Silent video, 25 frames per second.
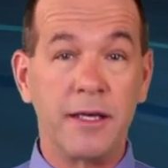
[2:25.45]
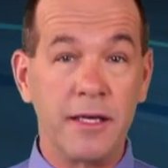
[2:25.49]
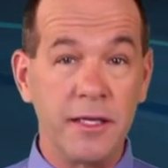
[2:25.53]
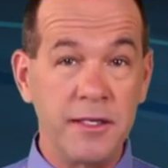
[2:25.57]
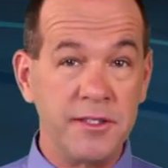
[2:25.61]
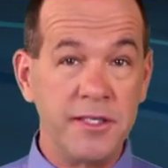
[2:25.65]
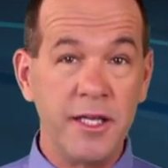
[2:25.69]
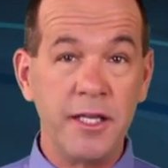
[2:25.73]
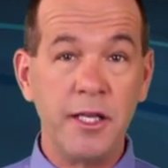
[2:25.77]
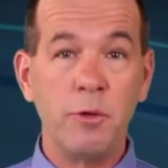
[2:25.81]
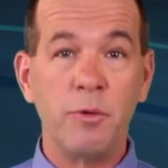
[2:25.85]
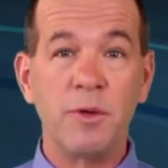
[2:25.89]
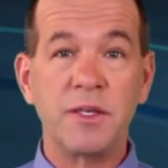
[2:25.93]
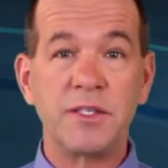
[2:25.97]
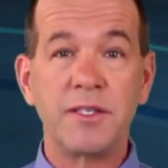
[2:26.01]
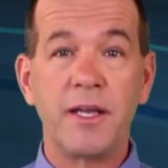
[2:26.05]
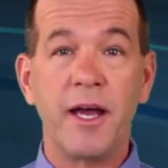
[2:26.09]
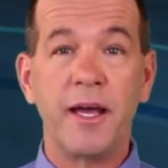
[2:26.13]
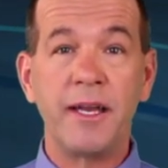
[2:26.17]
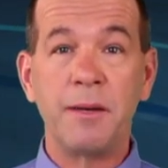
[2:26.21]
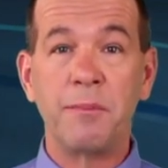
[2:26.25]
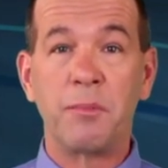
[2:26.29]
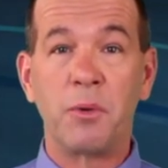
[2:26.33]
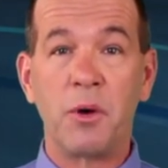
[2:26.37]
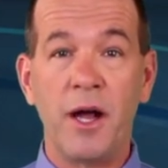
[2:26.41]
Continuous
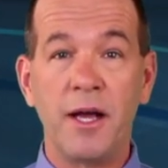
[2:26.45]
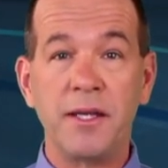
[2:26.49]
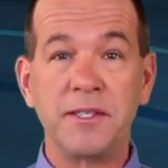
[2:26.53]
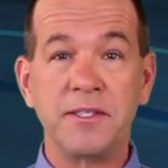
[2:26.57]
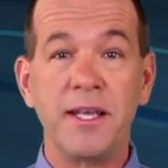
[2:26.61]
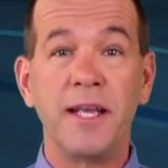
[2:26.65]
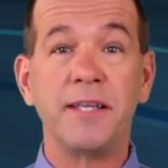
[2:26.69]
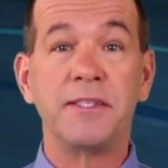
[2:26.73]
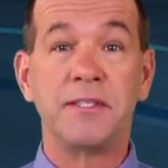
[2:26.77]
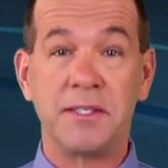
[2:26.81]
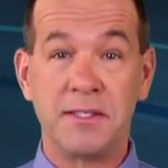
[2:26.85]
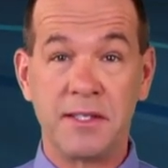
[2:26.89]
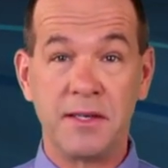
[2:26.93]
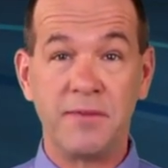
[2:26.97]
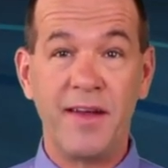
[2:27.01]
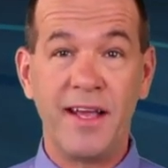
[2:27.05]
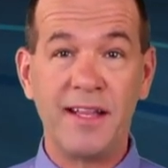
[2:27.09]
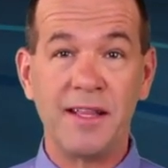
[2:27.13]
cutting process is